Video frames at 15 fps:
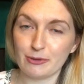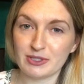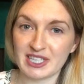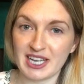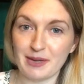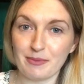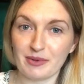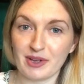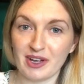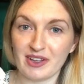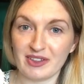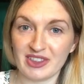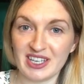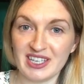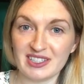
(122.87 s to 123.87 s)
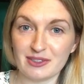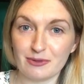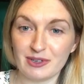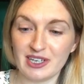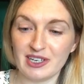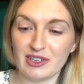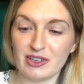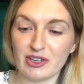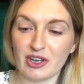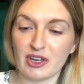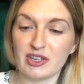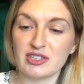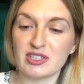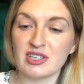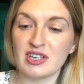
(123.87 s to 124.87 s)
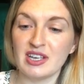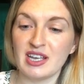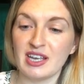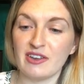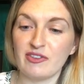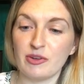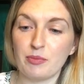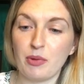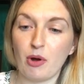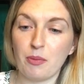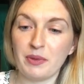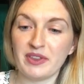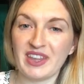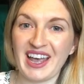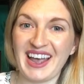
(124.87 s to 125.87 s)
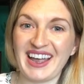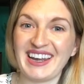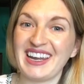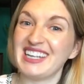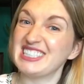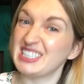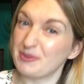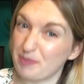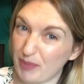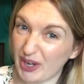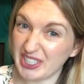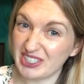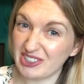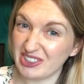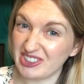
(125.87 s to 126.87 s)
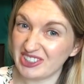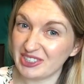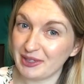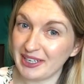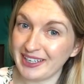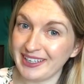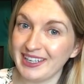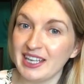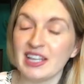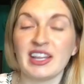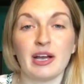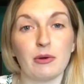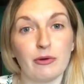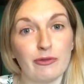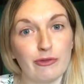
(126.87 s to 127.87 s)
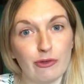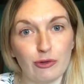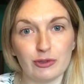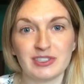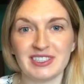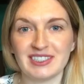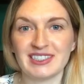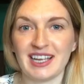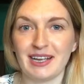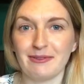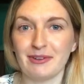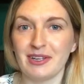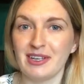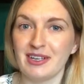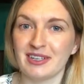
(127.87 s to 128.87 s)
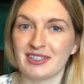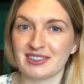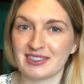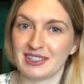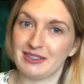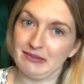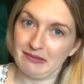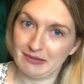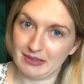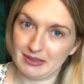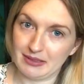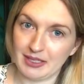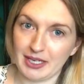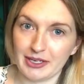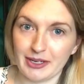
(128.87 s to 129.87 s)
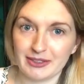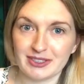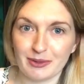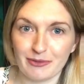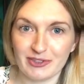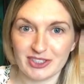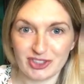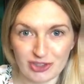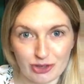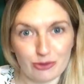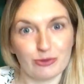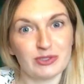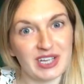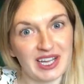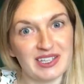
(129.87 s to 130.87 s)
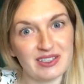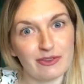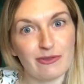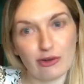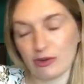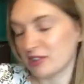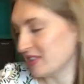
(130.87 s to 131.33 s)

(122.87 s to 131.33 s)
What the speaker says: tip, these are really good. If you pop it there and then just bite onto it, that will force it down, because I know some of us struggle getting the floss